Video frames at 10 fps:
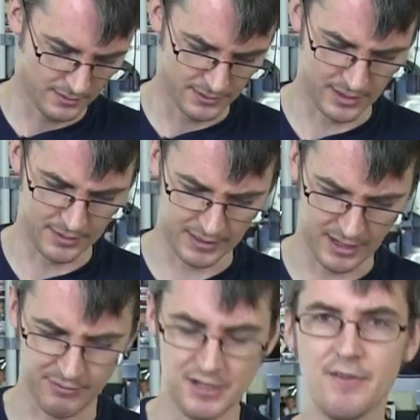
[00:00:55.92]
So the
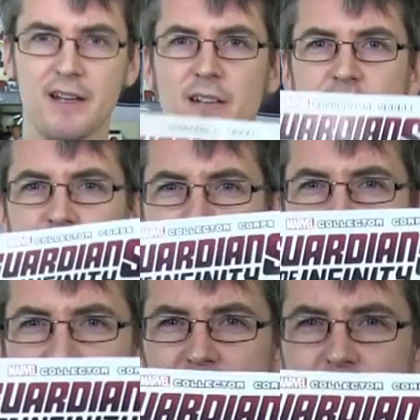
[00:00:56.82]
cover is very
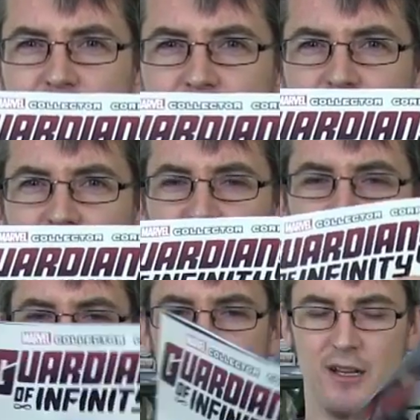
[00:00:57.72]
Christmas themed. It's got
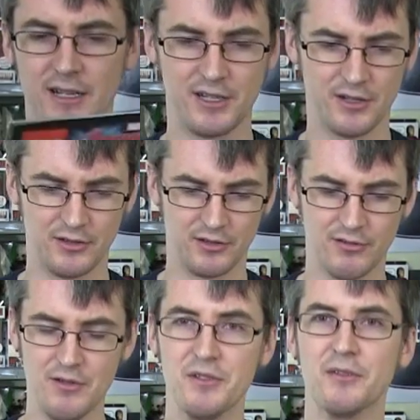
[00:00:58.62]
Christmas lights on
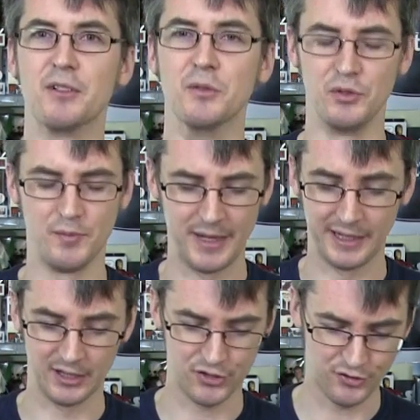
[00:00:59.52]
Groot, of course,
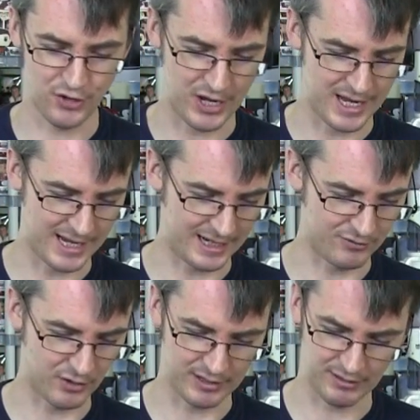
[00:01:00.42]
being a tree,
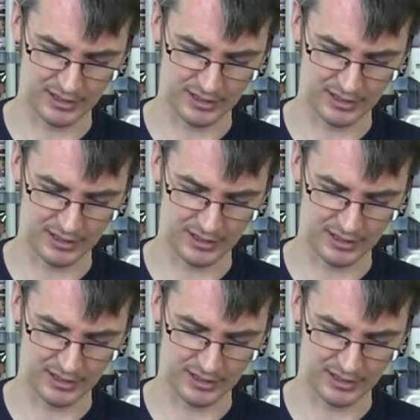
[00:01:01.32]
and Rocket